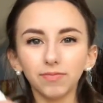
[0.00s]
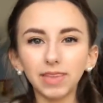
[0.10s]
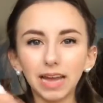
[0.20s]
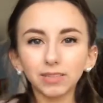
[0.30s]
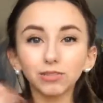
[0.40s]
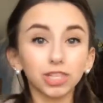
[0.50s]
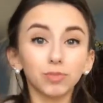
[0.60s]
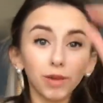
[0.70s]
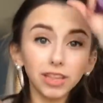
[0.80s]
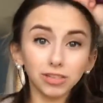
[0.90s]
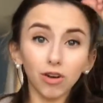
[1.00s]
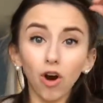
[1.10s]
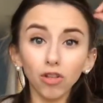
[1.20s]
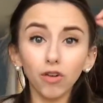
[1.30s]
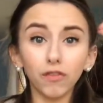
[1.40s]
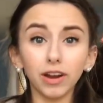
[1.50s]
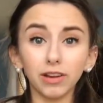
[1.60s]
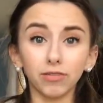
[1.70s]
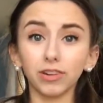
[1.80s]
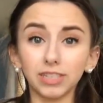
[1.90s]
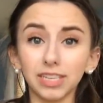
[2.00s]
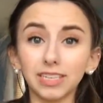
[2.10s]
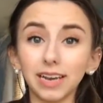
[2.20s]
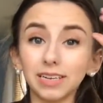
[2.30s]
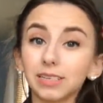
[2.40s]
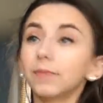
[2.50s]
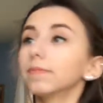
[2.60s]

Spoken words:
yeah, so just spray this all over in order to set it.